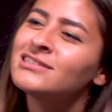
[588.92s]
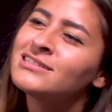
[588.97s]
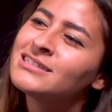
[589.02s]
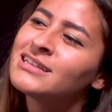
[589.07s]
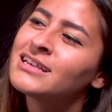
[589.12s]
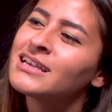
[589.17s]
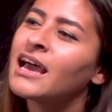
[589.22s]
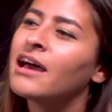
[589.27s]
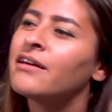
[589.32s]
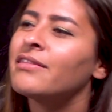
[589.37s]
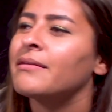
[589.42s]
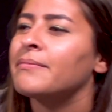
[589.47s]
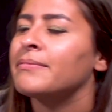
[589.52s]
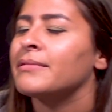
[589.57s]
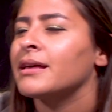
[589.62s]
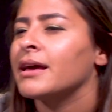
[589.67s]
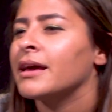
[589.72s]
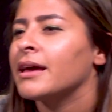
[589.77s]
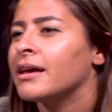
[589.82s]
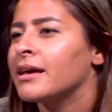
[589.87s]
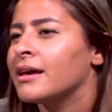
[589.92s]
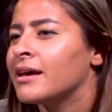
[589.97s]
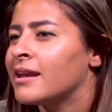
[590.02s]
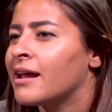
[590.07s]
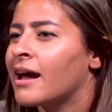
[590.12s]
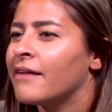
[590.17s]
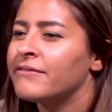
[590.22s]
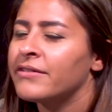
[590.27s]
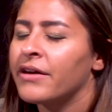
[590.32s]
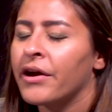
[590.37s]
Just like how they play it.
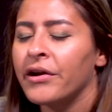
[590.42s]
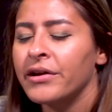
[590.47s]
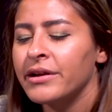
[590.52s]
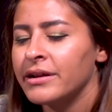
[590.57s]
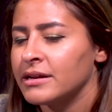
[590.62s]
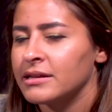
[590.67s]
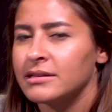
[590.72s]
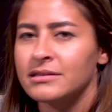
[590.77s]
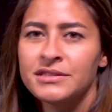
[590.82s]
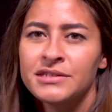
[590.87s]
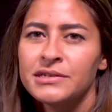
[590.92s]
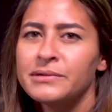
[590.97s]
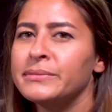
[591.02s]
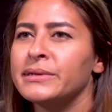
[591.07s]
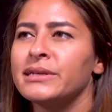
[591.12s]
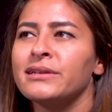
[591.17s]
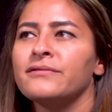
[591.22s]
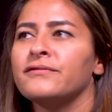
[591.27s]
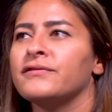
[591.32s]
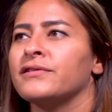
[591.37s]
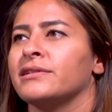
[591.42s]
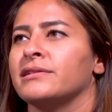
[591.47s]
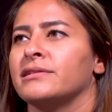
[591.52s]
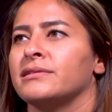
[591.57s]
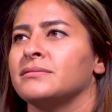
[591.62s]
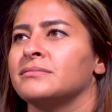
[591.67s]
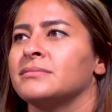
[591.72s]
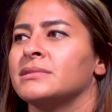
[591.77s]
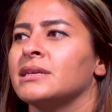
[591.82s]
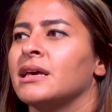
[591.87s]
I've heard it in so many
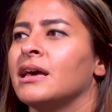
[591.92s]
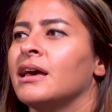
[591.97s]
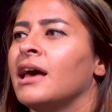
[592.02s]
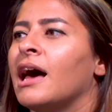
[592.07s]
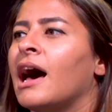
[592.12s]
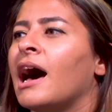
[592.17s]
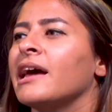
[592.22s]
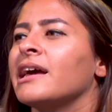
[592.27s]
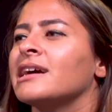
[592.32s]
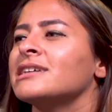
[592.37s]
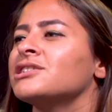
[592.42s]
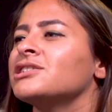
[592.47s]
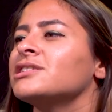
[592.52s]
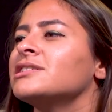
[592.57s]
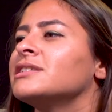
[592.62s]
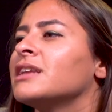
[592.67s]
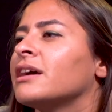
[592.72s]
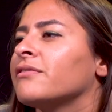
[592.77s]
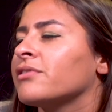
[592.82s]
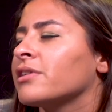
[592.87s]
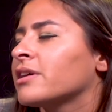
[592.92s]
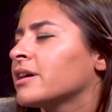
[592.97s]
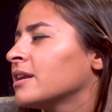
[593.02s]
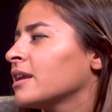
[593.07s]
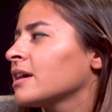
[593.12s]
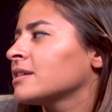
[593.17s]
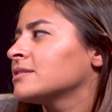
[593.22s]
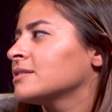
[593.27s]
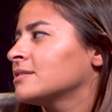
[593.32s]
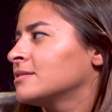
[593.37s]
films. I actually never
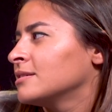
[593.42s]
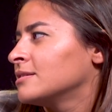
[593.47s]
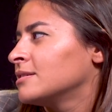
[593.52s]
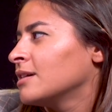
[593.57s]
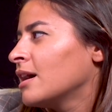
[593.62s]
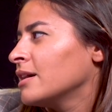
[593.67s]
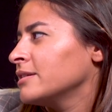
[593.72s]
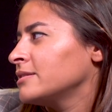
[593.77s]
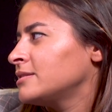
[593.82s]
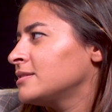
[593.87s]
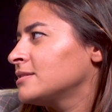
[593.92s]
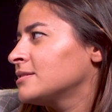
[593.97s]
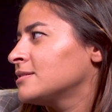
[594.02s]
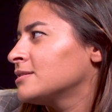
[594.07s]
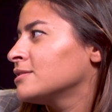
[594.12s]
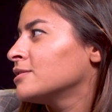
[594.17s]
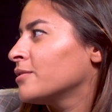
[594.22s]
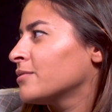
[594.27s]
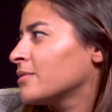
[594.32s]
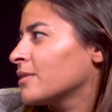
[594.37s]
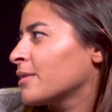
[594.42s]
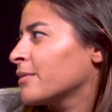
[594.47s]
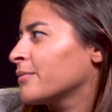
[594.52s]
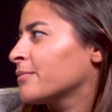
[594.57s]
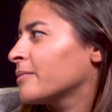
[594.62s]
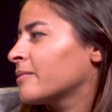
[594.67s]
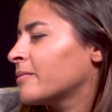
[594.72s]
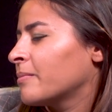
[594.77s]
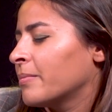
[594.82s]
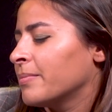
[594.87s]
connected the dots to know that
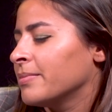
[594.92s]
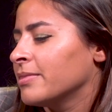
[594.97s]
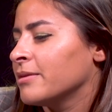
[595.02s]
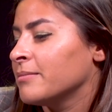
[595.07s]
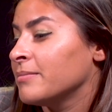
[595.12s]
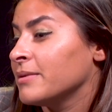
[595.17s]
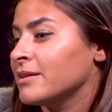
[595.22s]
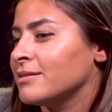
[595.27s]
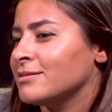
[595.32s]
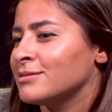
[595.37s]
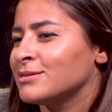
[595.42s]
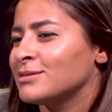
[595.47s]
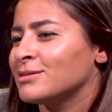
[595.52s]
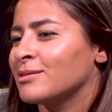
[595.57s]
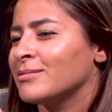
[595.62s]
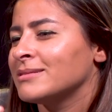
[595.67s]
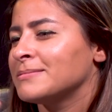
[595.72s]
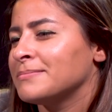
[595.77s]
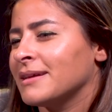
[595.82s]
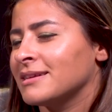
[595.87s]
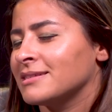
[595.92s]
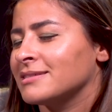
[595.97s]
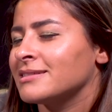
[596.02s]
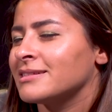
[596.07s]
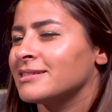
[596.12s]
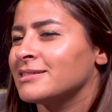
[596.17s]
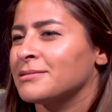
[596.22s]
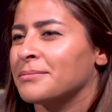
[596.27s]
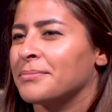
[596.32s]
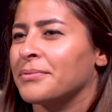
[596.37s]
this was the Beatles, so I was
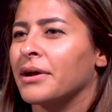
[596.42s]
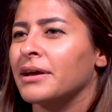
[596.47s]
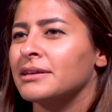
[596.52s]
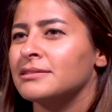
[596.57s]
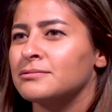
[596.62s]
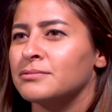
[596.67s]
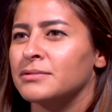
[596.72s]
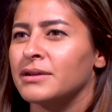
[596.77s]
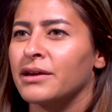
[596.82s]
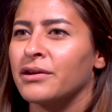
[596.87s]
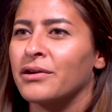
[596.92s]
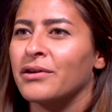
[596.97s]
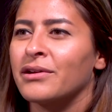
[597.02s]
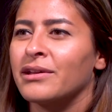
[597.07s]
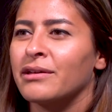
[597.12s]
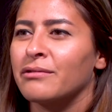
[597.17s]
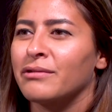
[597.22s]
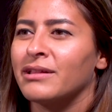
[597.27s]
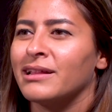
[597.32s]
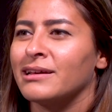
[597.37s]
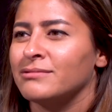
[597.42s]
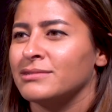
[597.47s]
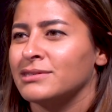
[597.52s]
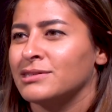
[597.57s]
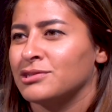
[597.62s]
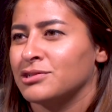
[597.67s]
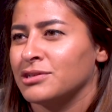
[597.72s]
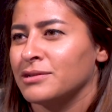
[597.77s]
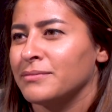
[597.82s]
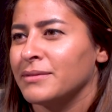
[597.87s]
pleasantly surprised when I heard it while I was
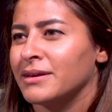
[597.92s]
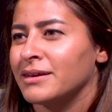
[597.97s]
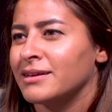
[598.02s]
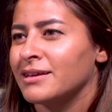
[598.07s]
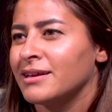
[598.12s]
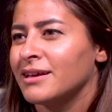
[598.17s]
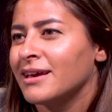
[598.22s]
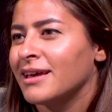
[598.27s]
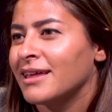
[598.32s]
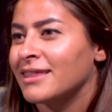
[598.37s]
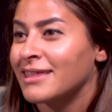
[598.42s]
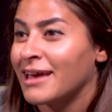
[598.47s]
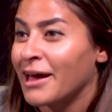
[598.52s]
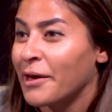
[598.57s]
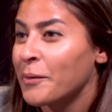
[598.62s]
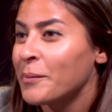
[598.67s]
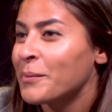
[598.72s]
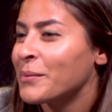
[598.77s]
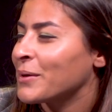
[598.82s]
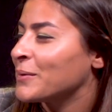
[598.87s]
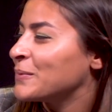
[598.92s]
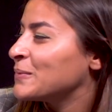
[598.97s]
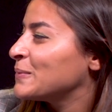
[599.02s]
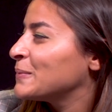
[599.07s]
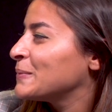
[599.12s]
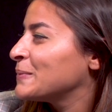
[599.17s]
streaming the album.